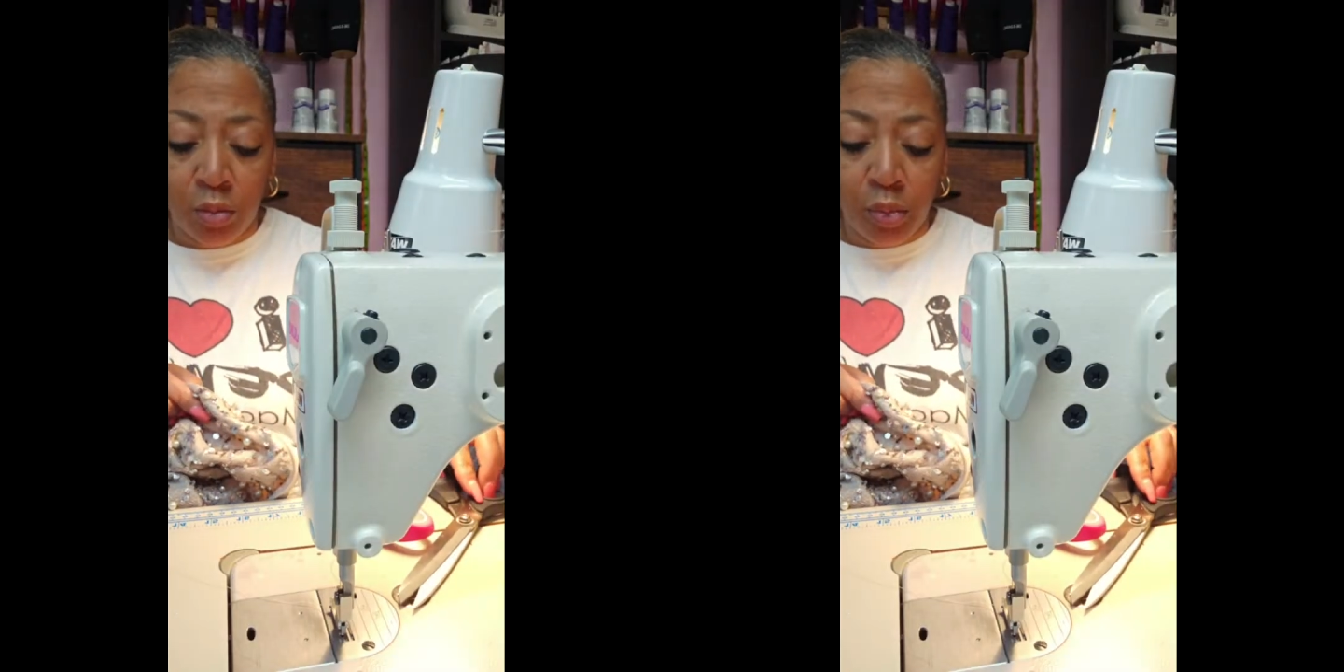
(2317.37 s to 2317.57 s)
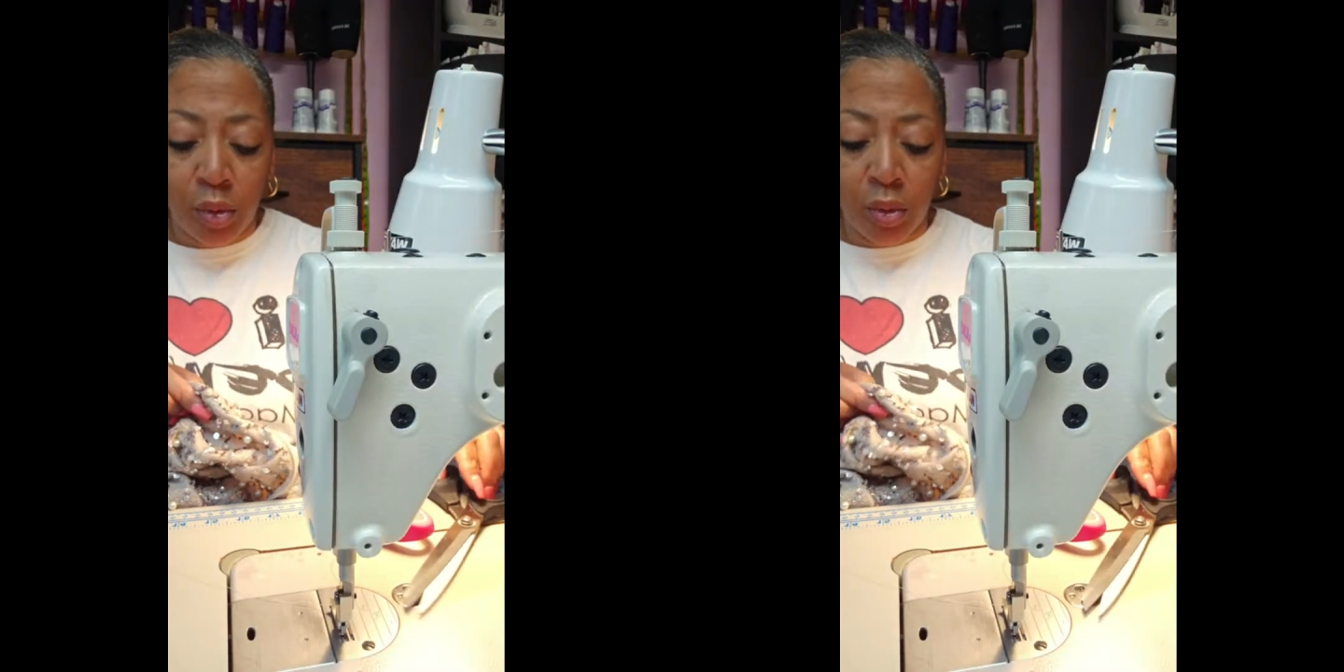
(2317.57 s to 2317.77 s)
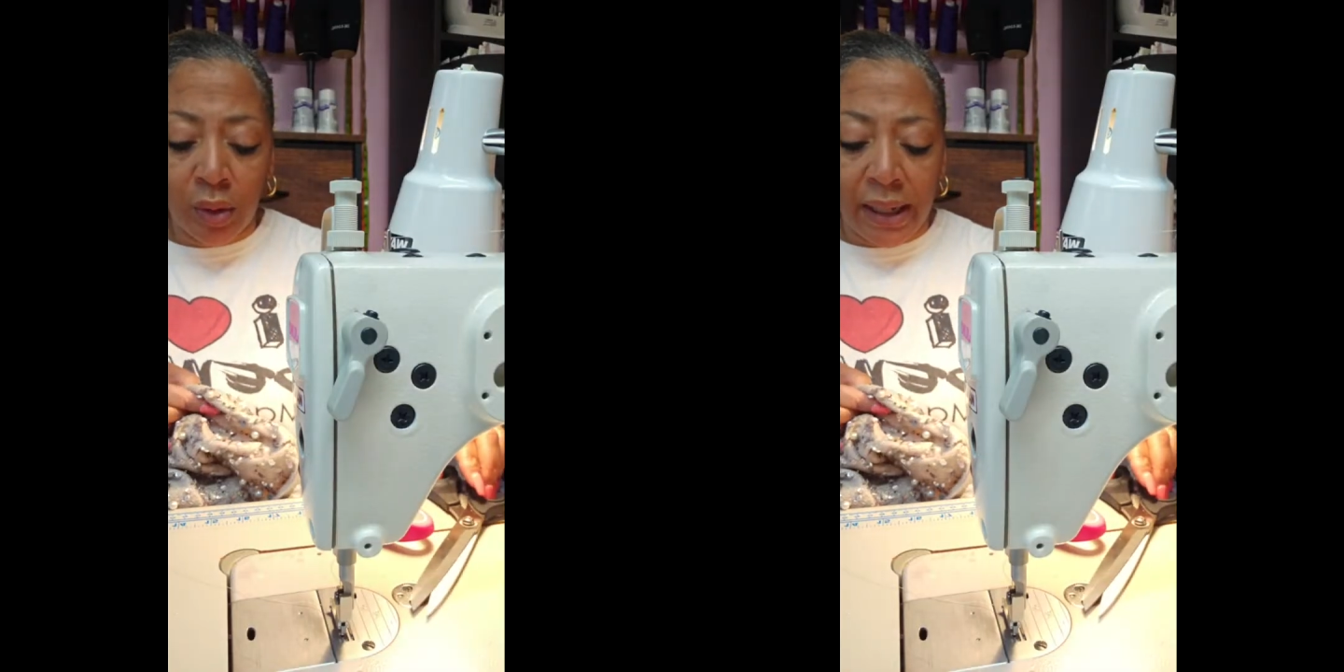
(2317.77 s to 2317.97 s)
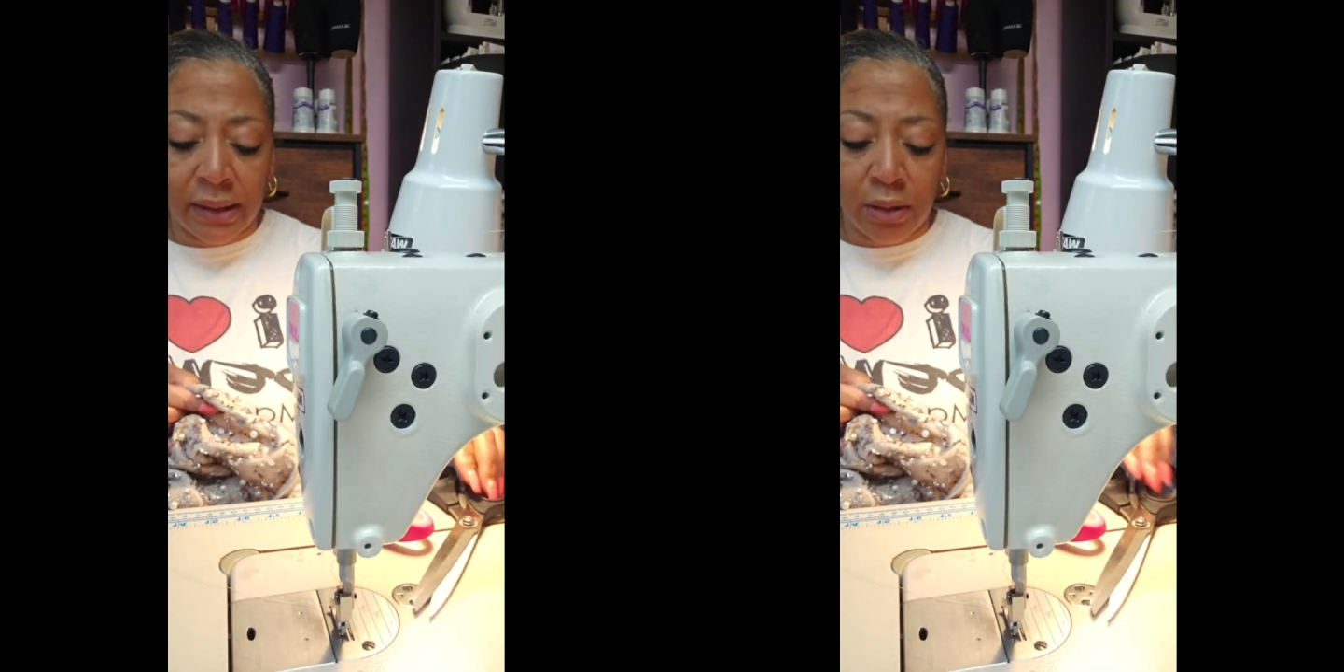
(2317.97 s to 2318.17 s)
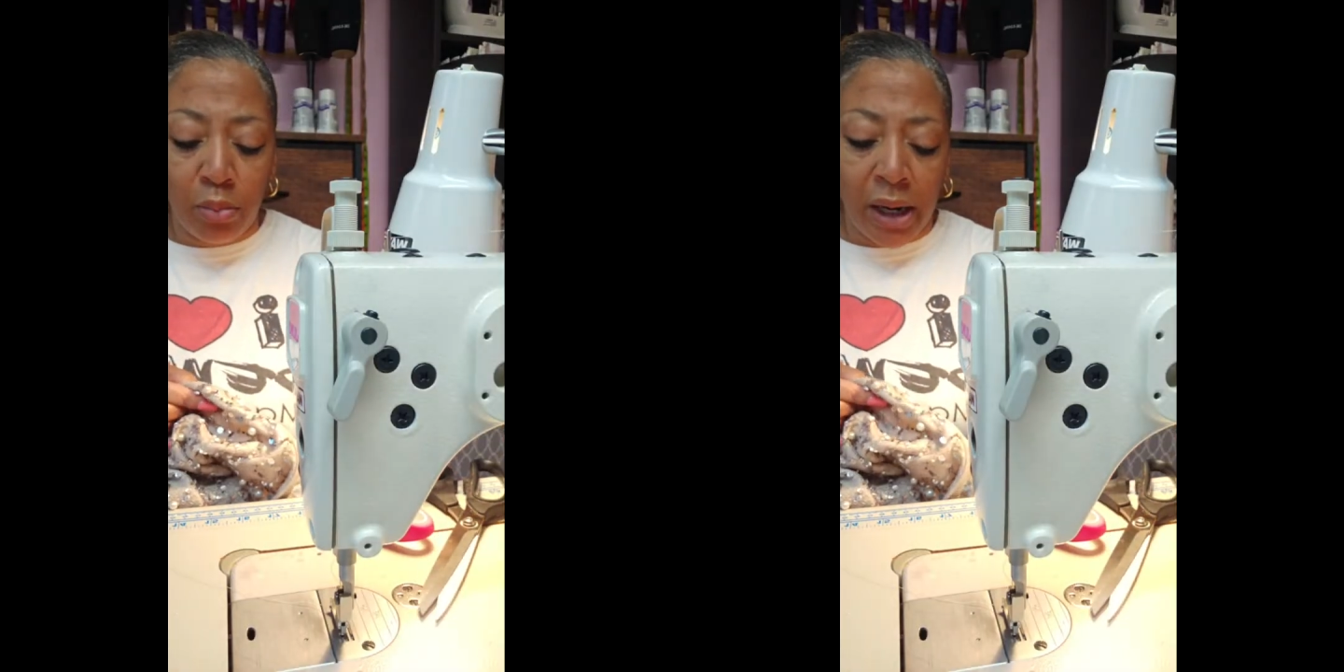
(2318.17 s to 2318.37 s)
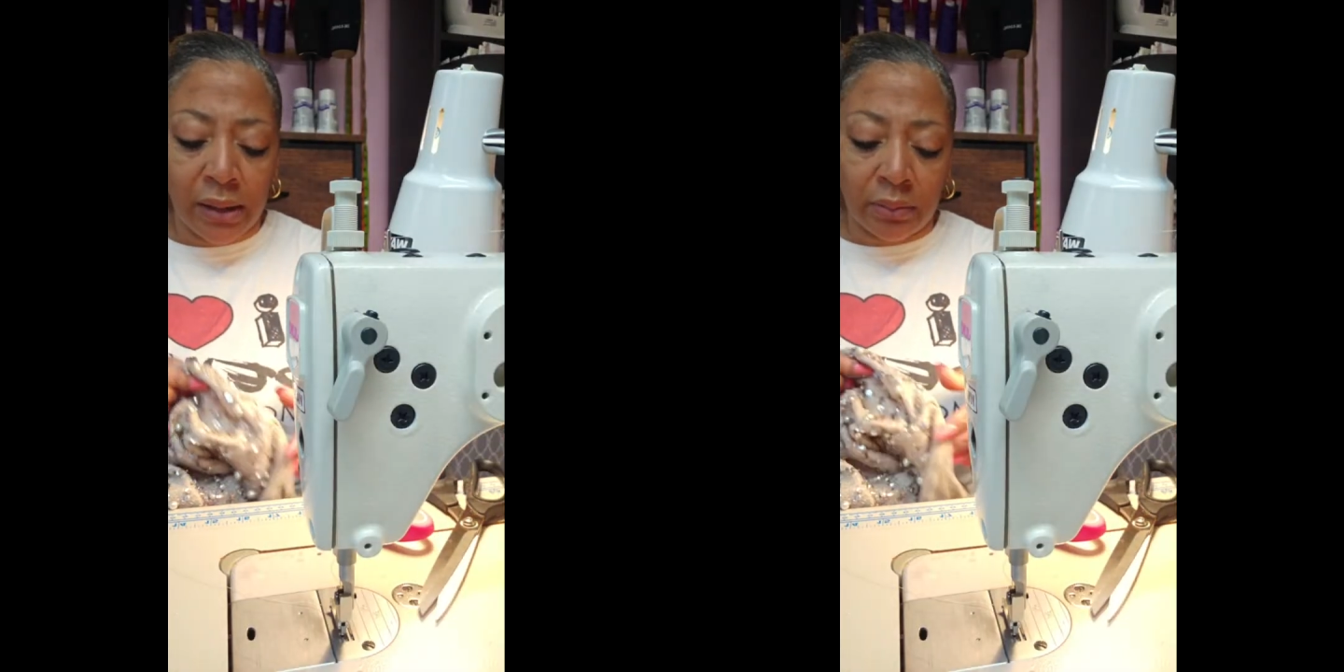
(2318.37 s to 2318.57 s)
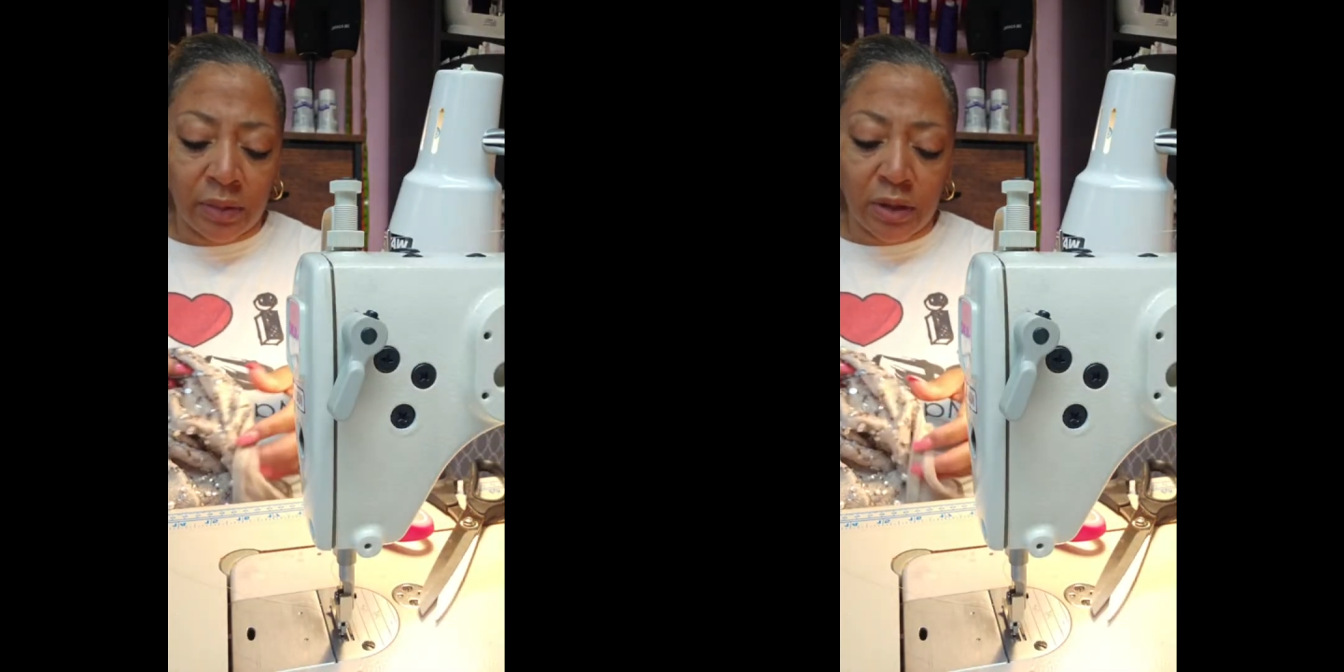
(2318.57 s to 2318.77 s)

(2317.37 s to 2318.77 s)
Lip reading: pull at the bottom